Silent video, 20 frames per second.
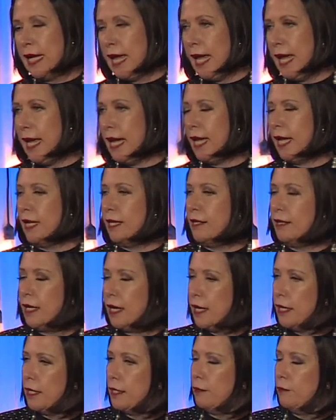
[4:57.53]
And,
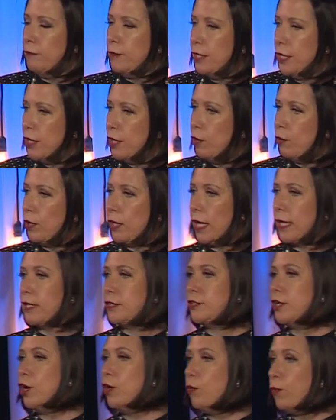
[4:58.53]
you know, and
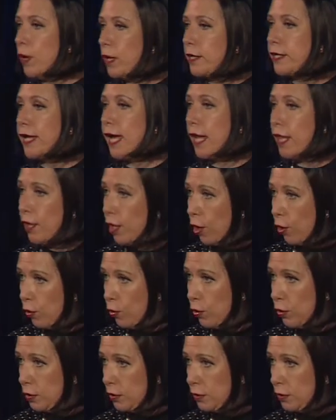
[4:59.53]
like, don't wear yellow.